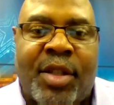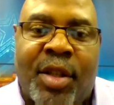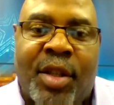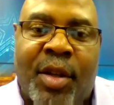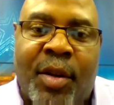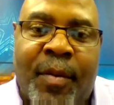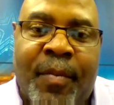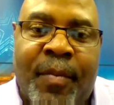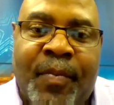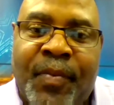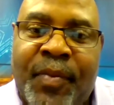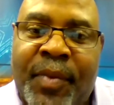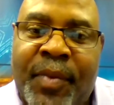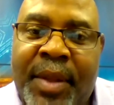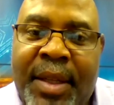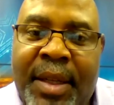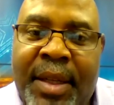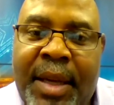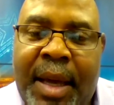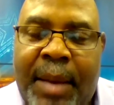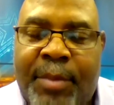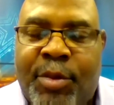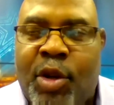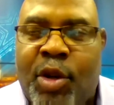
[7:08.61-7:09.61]
So,
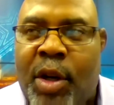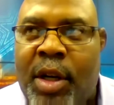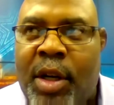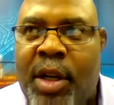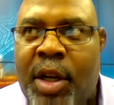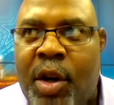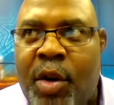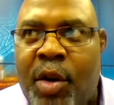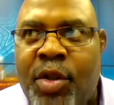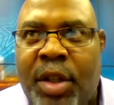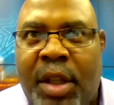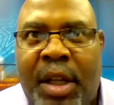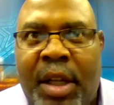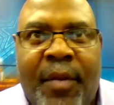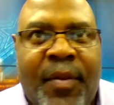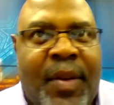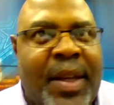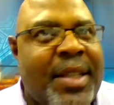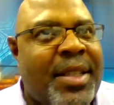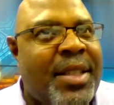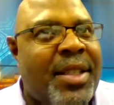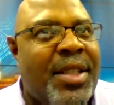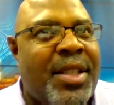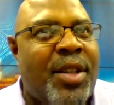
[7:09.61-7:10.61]
I'm sure Coach
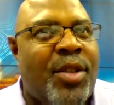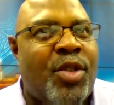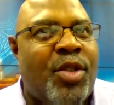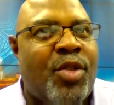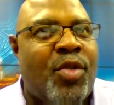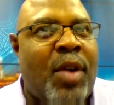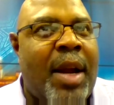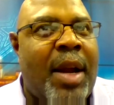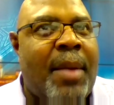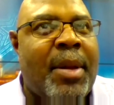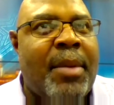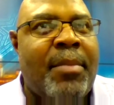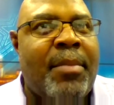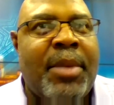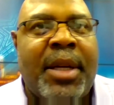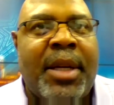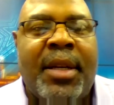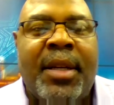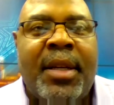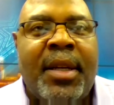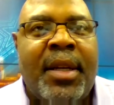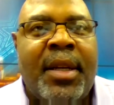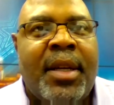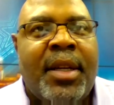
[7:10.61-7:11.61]
Lovelace is still scrambling, but